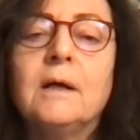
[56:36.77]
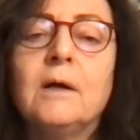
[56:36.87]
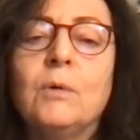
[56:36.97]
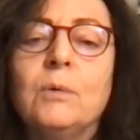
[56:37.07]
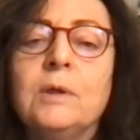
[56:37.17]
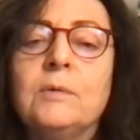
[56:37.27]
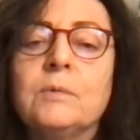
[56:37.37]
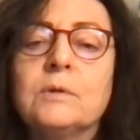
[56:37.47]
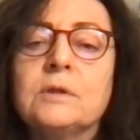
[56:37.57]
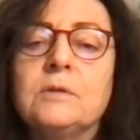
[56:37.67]
How he
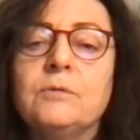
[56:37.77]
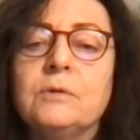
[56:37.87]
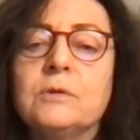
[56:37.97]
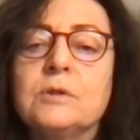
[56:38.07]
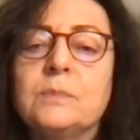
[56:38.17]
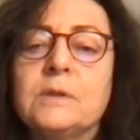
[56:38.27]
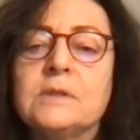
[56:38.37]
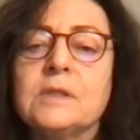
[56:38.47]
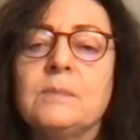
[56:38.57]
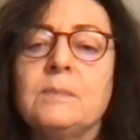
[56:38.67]
was influenced by
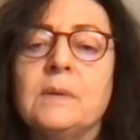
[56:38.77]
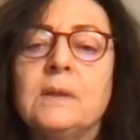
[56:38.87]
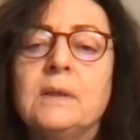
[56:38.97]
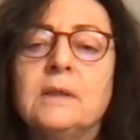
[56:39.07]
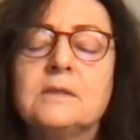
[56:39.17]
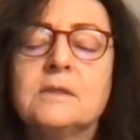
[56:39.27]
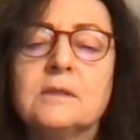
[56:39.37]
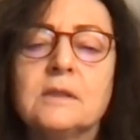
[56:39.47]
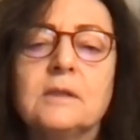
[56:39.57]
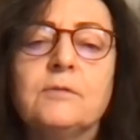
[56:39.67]
them and the
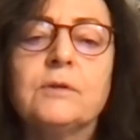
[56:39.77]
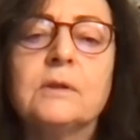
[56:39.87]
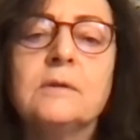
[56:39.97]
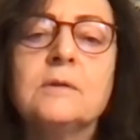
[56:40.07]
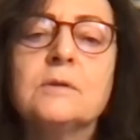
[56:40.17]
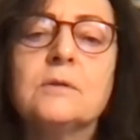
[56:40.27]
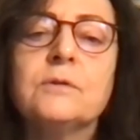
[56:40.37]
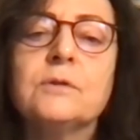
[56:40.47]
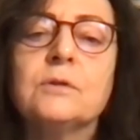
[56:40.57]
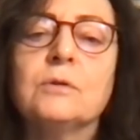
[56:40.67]
significance of
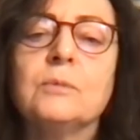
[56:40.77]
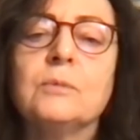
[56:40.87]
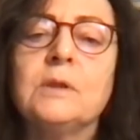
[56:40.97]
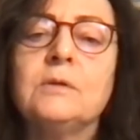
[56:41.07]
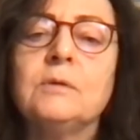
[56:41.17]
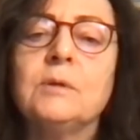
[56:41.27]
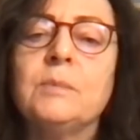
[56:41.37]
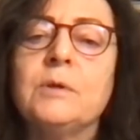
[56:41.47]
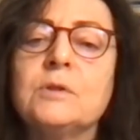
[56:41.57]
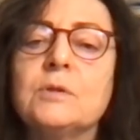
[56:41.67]
his documentary
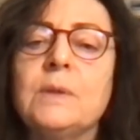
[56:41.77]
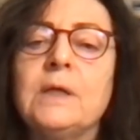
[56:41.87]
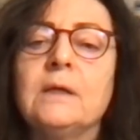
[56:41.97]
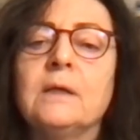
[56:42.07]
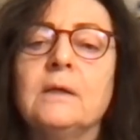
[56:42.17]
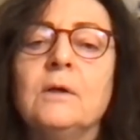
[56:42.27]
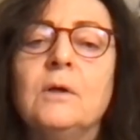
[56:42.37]
about the making